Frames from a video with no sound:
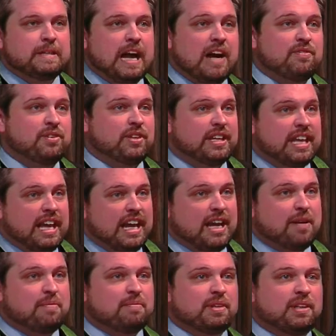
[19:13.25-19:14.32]
After the
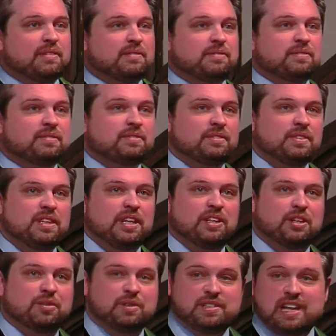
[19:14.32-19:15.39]
game, the
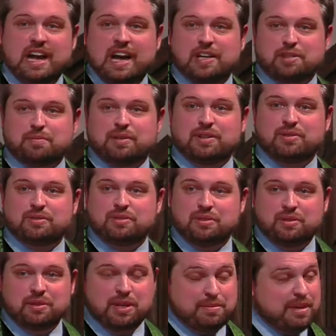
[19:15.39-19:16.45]
kicker was asked because, you
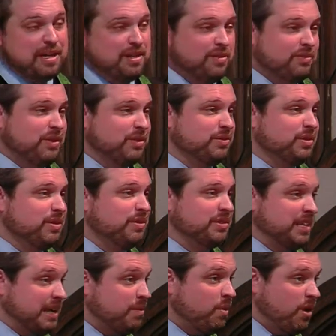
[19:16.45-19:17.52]
know, he made the field goal
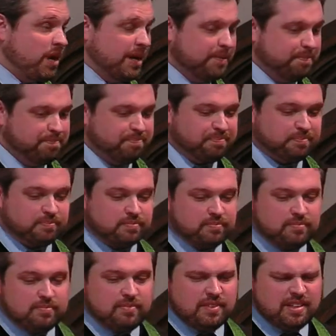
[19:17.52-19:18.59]
and they won.
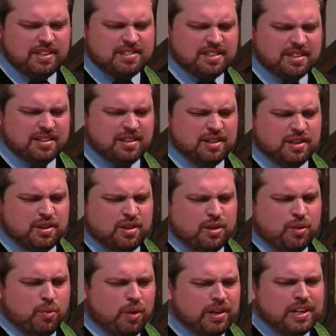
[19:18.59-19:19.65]
He said,
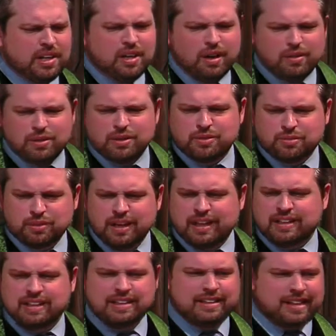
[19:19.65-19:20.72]
What did Coach
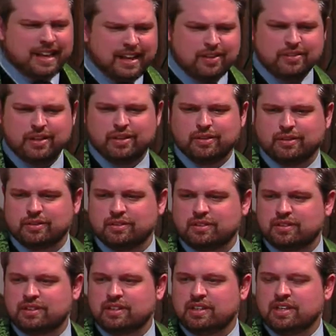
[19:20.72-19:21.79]
Richt tell you?
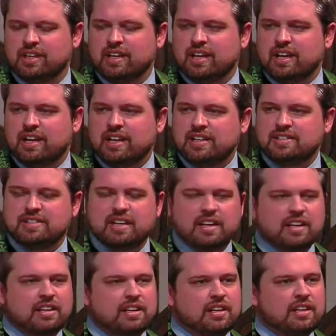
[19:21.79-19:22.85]
He
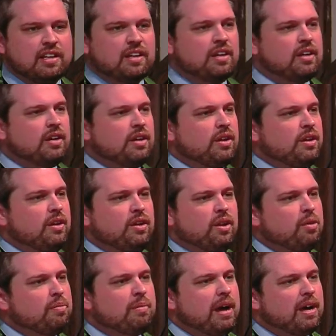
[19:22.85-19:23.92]
said,
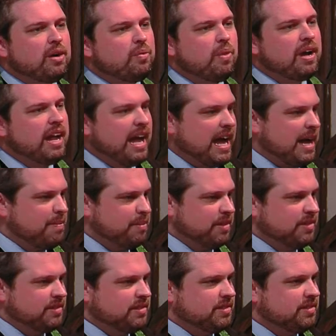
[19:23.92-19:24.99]
No matter what
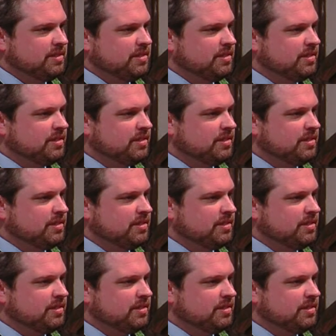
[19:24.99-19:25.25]
happens,